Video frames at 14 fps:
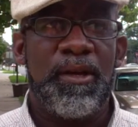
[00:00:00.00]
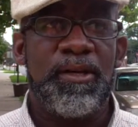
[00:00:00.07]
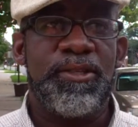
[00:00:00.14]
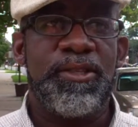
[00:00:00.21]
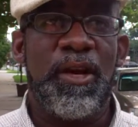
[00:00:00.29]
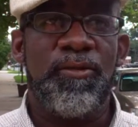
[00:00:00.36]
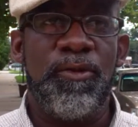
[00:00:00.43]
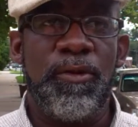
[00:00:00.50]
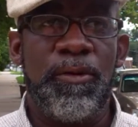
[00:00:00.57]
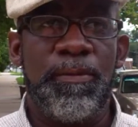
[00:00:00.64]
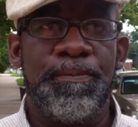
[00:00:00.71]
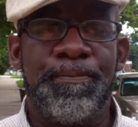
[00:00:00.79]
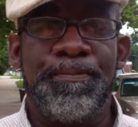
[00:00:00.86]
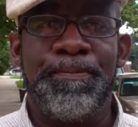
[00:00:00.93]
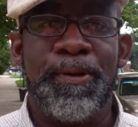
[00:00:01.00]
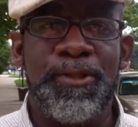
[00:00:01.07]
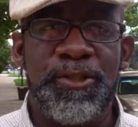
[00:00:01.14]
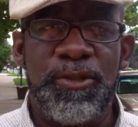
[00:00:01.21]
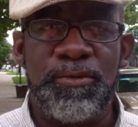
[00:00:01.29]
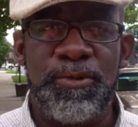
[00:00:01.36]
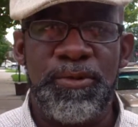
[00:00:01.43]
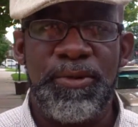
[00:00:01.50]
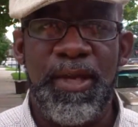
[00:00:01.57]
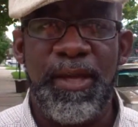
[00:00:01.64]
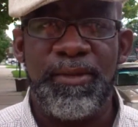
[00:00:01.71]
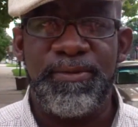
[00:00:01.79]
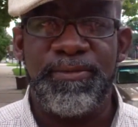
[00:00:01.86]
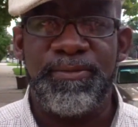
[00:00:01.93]
Several principals
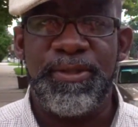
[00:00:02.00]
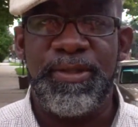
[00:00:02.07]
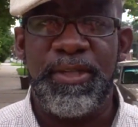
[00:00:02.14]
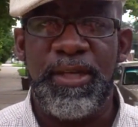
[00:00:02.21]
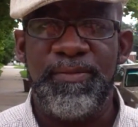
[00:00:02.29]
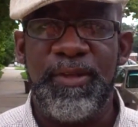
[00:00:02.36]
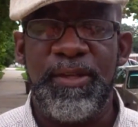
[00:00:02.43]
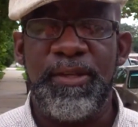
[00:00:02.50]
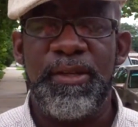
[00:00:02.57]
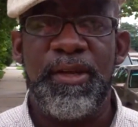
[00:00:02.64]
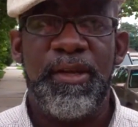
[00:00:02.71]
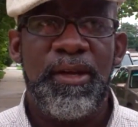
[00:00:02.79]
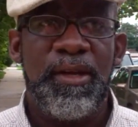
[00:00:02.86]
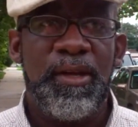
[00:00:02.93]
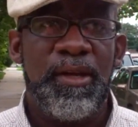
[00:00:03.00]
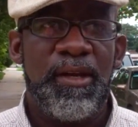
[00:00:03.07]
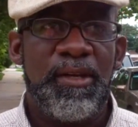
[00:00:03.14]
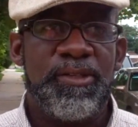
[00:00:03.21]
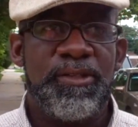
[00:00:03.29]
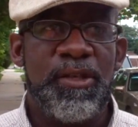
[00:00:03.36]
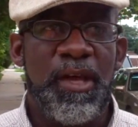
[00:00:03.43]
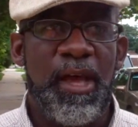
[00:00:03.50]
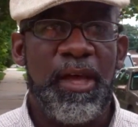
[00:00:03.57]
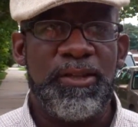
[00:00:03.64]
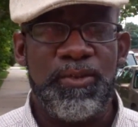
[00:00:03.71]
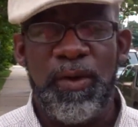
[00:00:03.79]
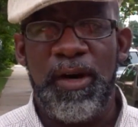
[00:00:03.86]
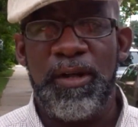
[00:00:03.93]
have received it,
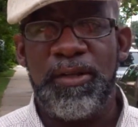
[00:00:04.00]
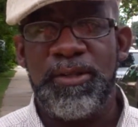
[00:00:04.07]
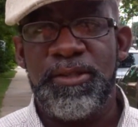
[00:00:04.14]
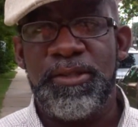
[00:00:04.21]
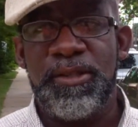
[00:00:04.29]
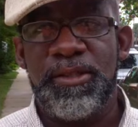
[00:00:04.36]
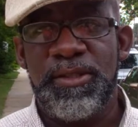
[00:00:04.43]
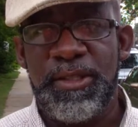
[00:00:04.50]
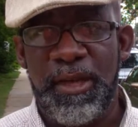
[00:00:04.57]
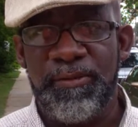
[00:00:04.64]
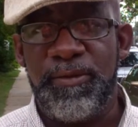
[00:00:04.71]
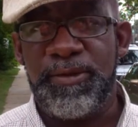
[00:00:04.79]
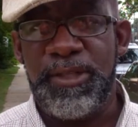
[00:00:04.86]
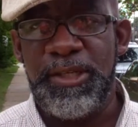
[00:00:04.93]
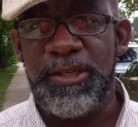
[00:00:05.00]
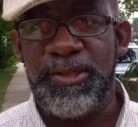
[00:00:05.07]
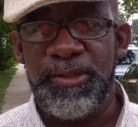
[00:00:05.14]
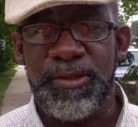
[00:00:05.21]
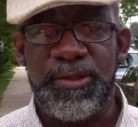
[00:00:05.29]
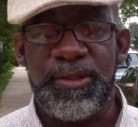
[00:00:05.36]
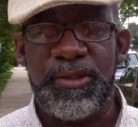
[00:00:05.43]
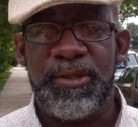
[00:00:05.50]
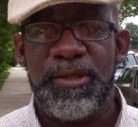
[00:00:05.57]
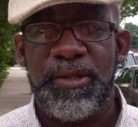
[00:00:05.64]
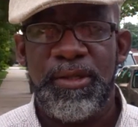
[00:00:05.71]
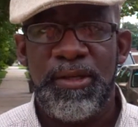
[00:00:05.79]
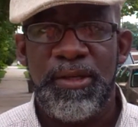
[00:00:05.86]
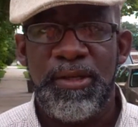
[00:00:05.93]
as well as several teachers.
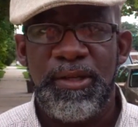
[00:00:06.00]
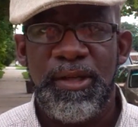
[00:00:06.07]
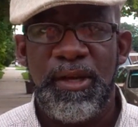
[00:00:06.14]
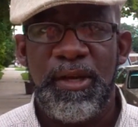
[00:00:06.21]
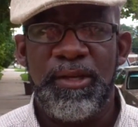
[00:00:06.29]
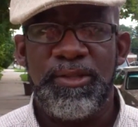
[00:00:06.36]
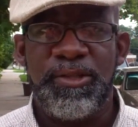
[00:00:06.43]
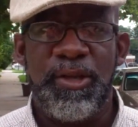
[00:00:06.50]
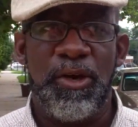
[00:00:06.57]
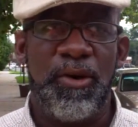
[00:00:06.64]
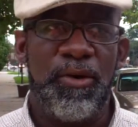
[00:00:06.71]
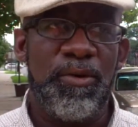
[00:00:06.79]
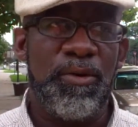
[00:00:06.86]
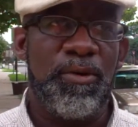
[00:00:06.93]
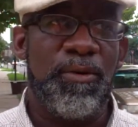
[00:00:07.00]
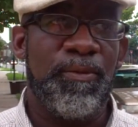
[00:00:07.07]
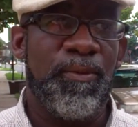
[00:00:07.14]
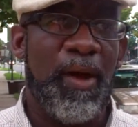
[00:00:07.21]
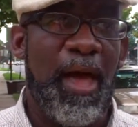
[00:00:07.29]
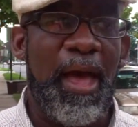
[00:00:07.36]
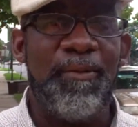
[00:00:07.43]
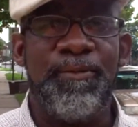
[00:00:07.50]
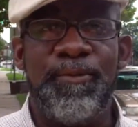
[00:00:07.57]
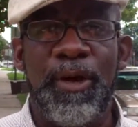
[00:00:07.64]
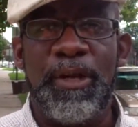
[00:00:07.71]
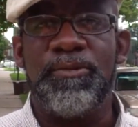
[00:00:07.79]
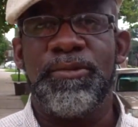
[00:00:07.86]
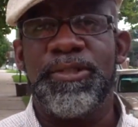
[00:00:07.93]
So I haven't
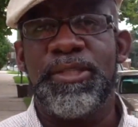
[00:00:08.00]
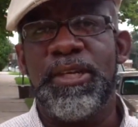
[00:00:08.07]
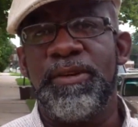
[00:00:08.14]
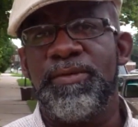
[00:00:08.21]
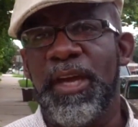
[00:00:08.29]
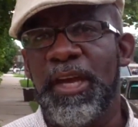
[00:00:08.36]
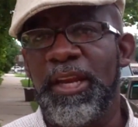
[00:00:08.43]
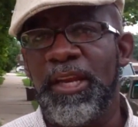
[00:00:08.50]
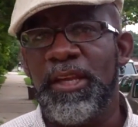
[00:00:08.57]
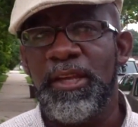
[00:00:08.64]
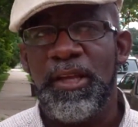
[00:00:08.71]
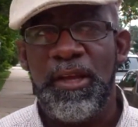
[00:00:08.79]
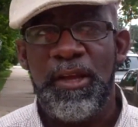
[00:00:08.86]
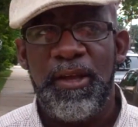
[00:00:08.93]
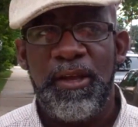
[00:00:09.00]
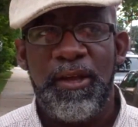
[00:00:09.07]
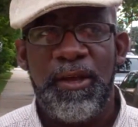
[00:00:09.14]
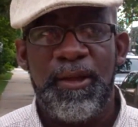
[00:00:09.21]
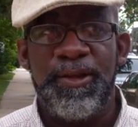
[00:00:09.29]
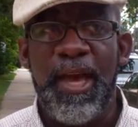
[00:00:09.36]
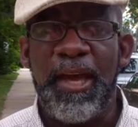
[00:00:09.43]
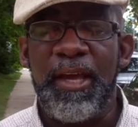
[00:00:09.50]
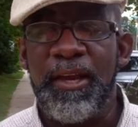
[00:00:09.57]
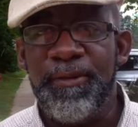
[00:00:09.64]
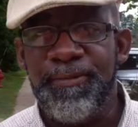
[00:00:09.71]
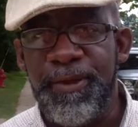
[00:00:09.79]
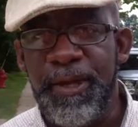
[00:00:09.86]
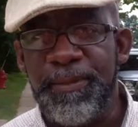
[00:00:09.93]
really received any
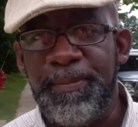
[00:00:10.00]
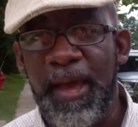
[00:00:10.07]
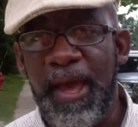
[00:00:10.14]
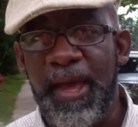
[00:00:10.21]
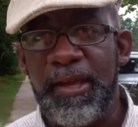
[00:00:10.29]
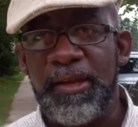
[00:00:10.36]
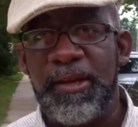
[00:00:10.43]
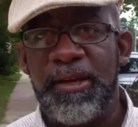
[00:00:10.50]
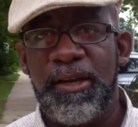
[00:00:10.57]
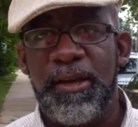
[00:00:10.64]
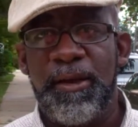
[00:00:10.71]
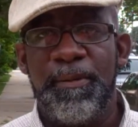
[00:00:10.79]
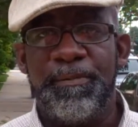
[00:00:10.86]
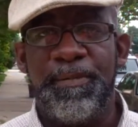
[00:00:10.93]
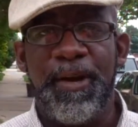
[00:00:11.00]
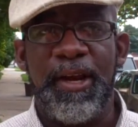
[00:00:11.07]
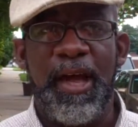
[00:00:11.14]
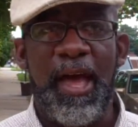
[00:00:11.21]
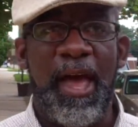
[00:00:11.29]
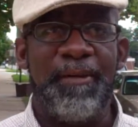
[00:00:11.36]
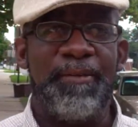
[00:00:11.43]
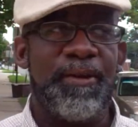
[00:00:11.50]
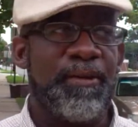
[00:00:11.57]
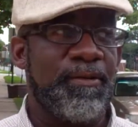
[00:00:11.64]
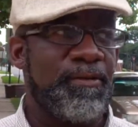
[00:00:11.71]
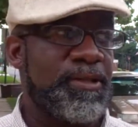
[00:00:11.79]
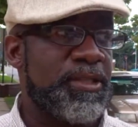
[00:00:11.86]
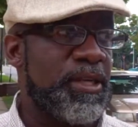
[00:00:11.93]
negative feedback, but I haven't
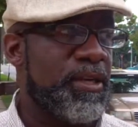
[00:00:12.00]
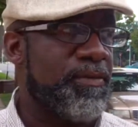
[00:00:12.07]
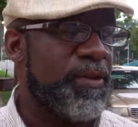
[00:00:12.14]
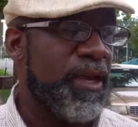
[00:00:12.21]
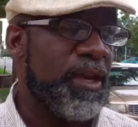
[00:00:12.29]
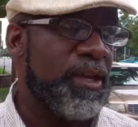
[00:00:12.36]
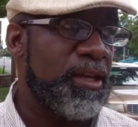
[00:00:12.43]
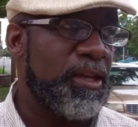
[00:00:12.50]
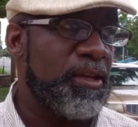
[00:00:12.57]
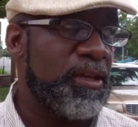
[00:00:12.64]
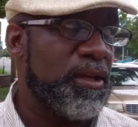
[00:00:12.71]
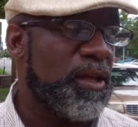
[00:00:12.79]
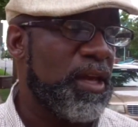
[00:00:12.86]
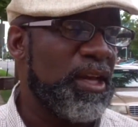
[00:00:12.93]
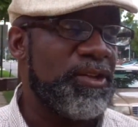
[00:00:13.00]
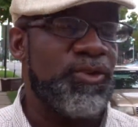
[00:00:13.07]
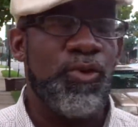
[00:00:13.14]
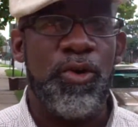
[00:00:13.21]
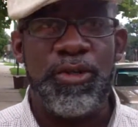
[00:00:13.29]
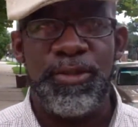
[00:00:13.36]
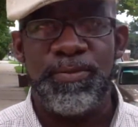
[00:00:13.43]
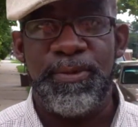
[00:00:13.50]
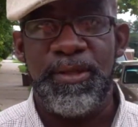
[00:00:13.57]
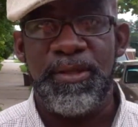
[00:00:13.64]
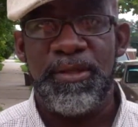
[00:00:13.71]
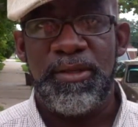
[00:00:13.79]
received any endorsement